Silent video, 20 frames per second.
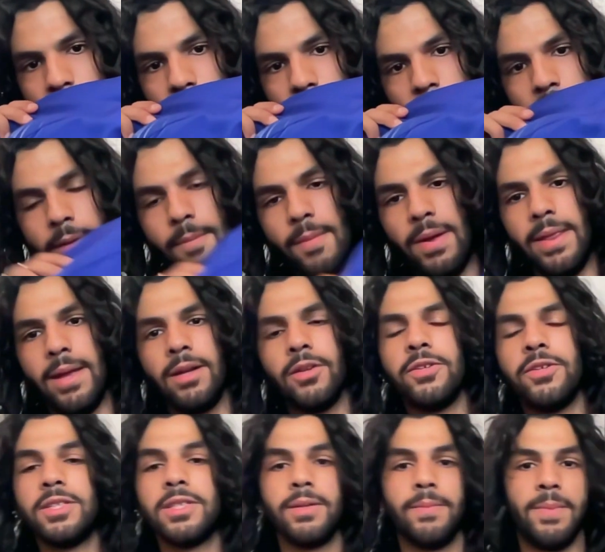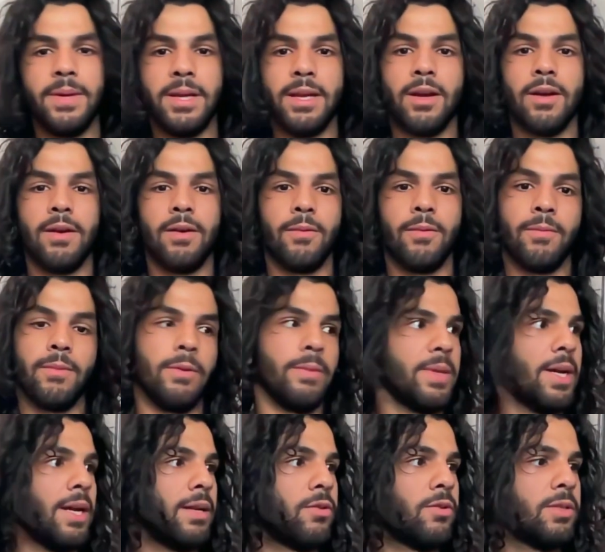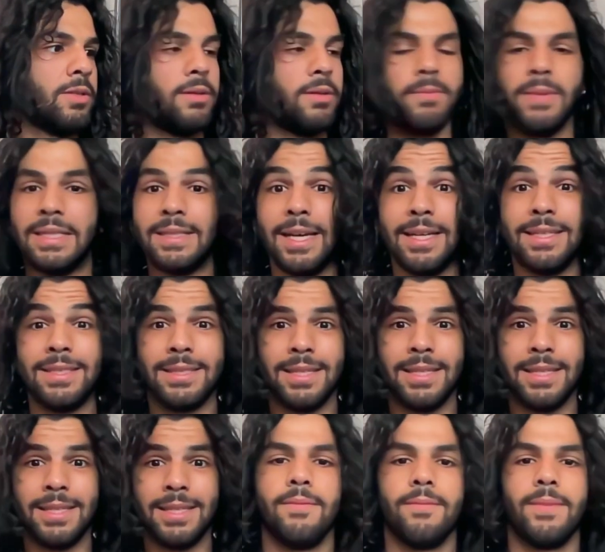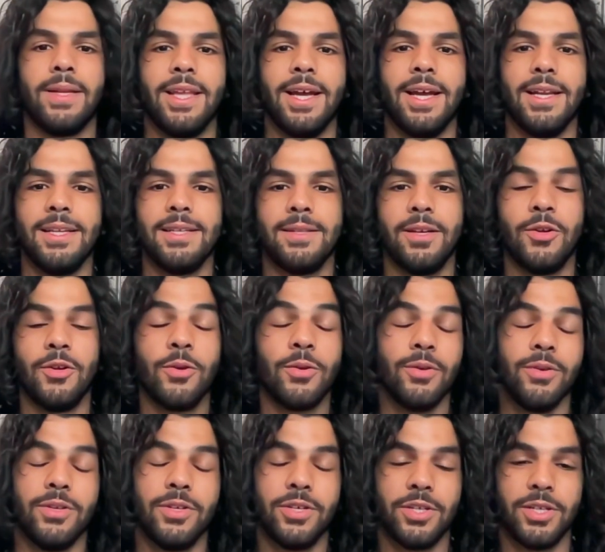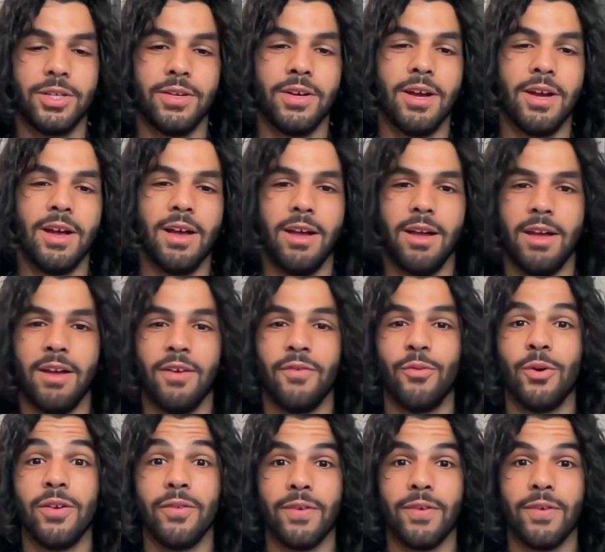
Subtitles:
Yeah, my dad still is. My dad is a huge F1